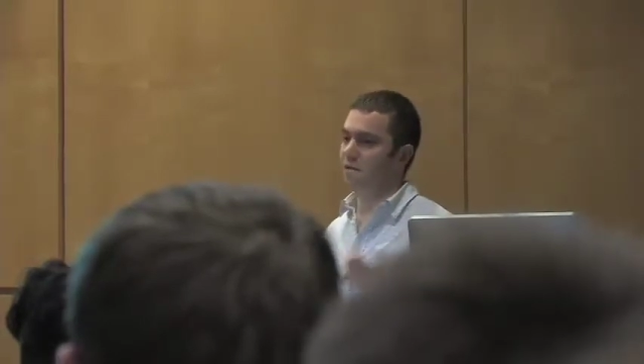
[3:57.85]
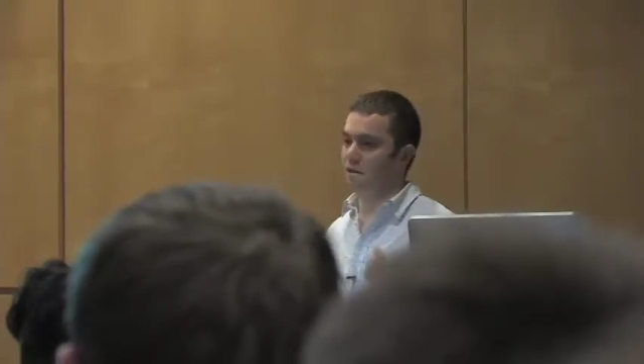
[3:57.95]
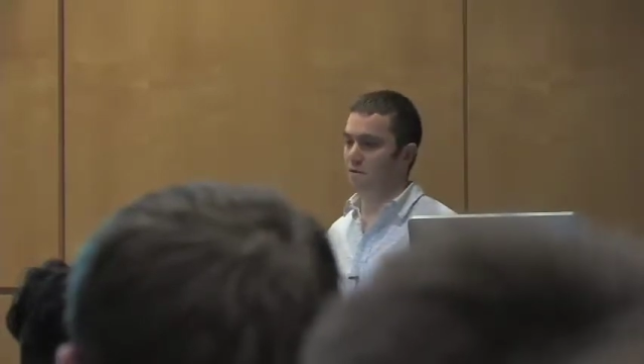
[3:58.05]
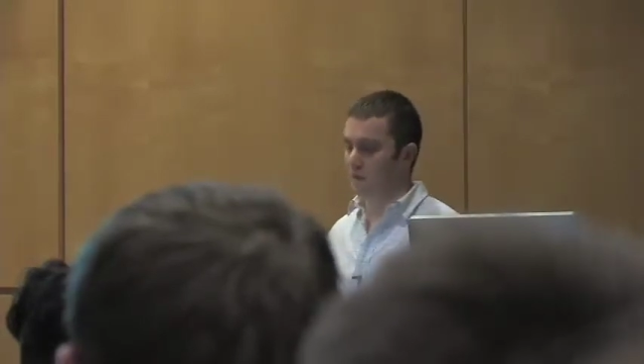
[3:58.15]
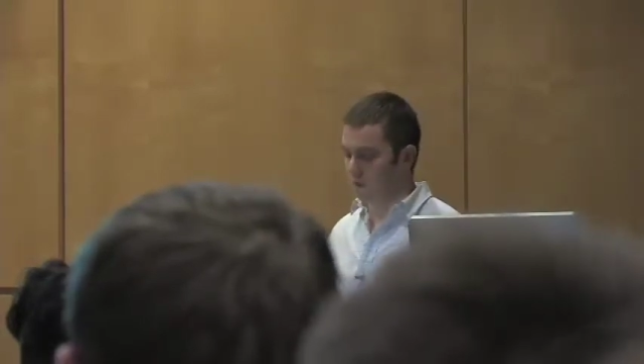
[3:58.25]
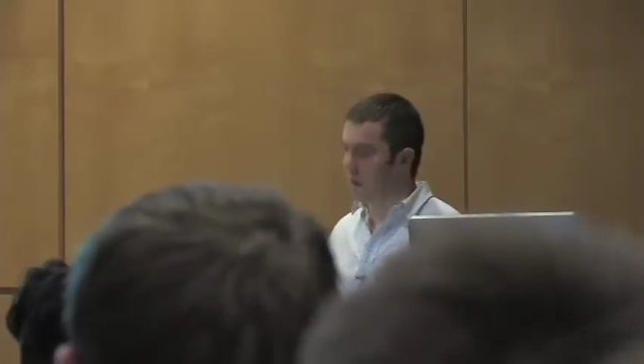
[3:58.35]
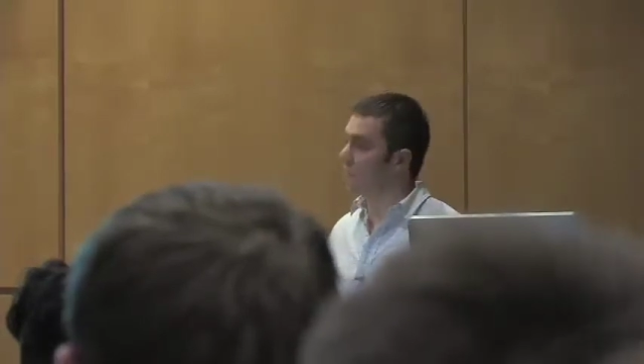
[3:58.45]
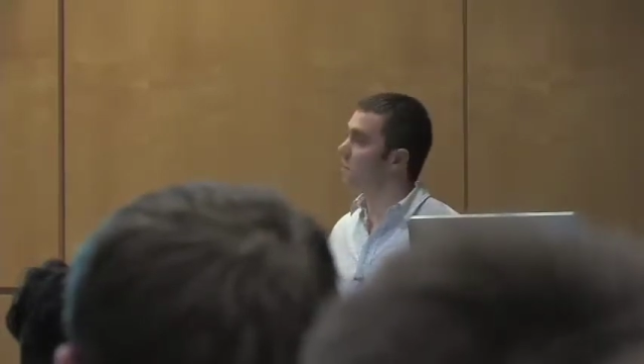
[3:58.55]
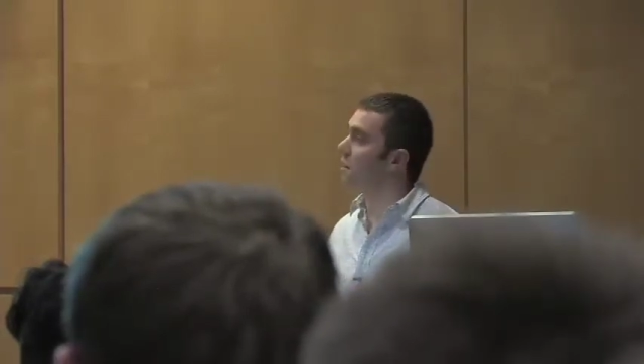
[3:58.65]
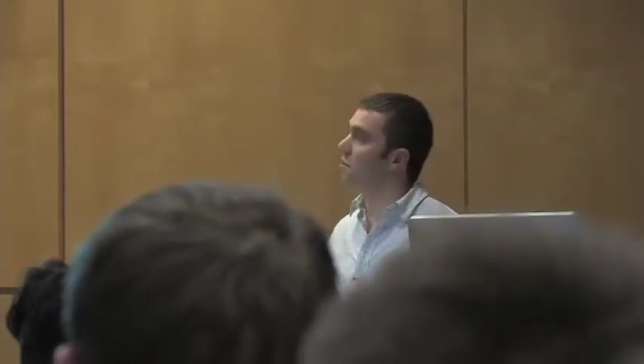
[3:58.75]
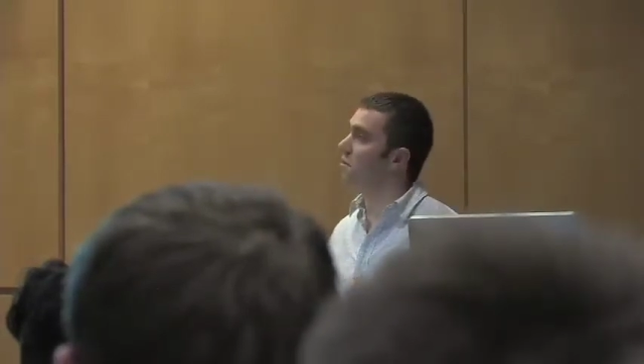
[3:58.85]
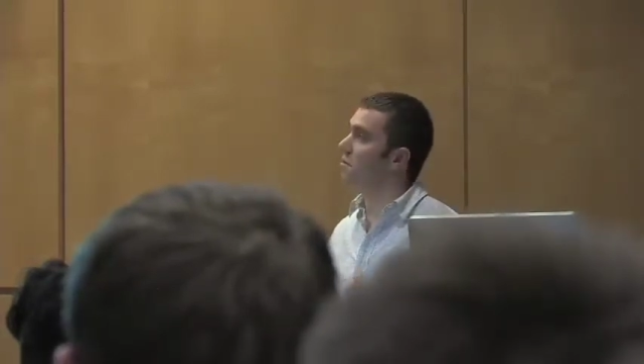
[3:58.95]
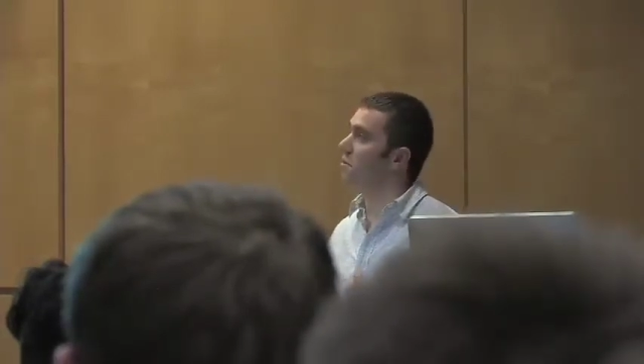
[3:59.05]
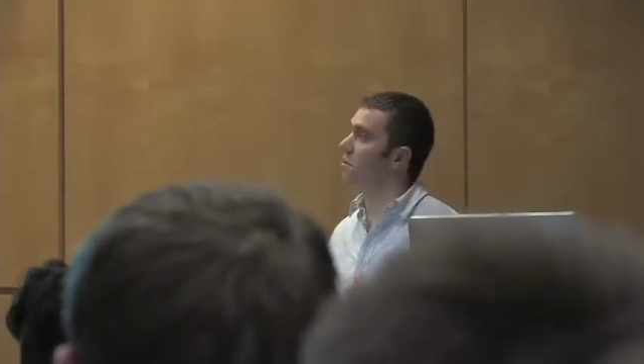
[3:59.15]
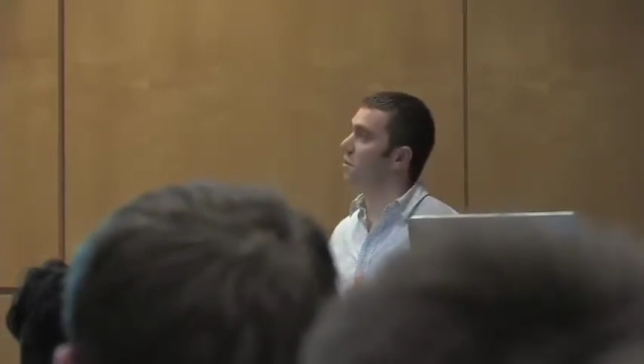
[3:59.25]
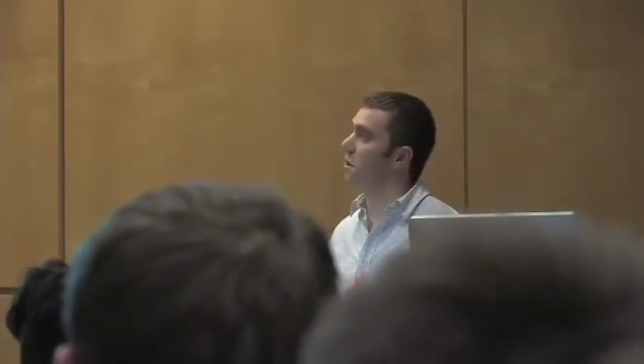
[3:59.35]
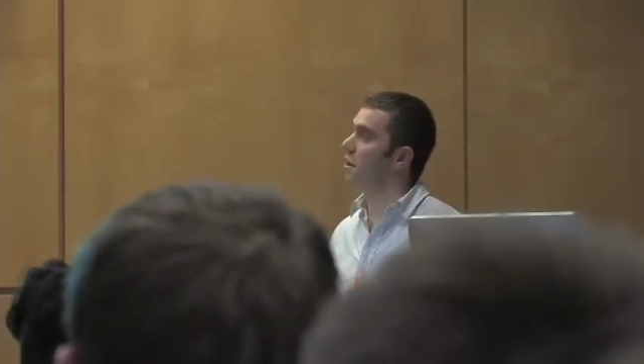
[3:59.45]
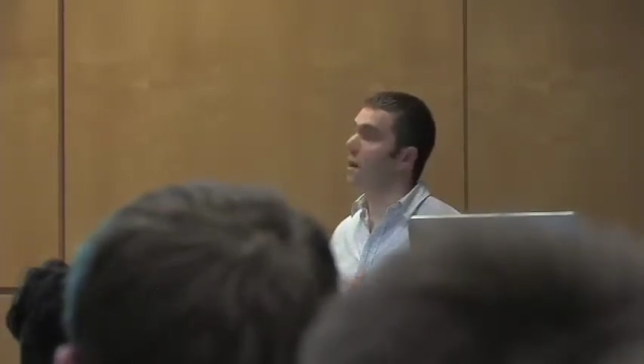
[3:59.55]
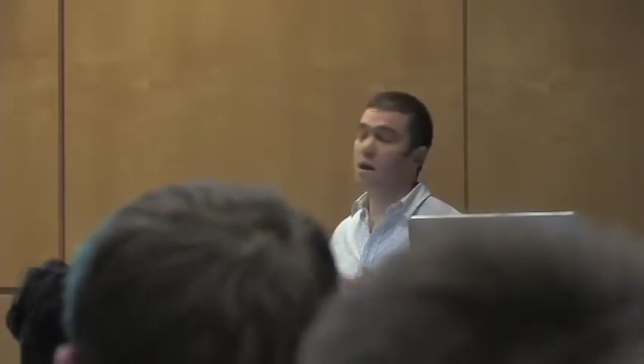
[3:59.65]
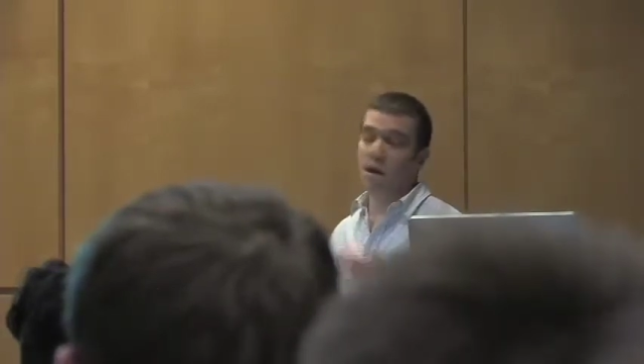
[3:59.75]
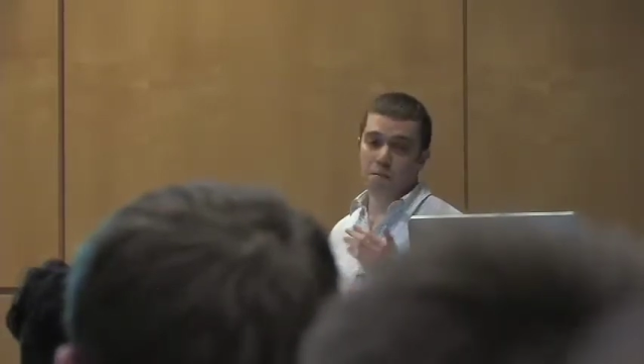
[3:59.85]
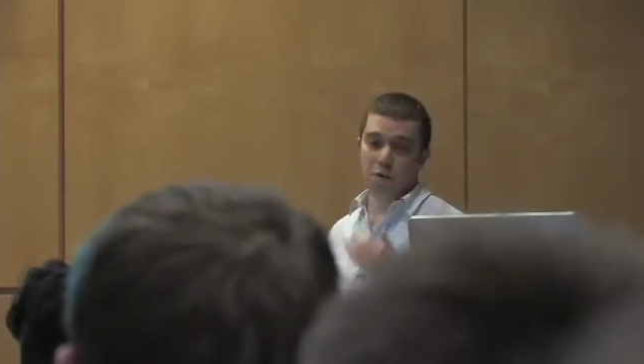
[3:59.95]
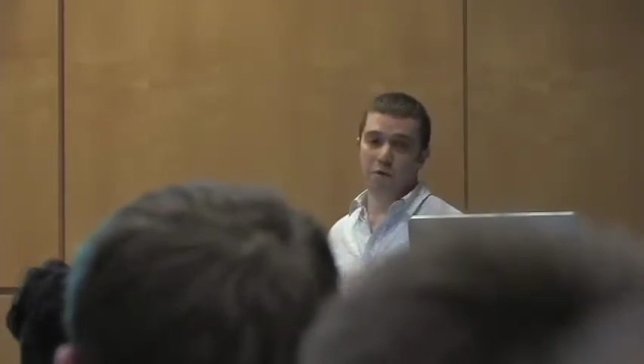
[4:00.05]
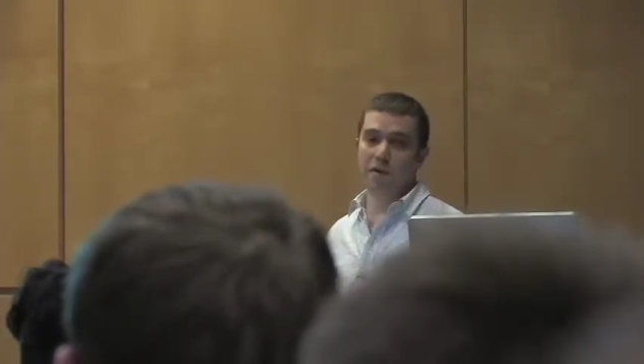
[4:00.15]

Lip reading: on their side to moving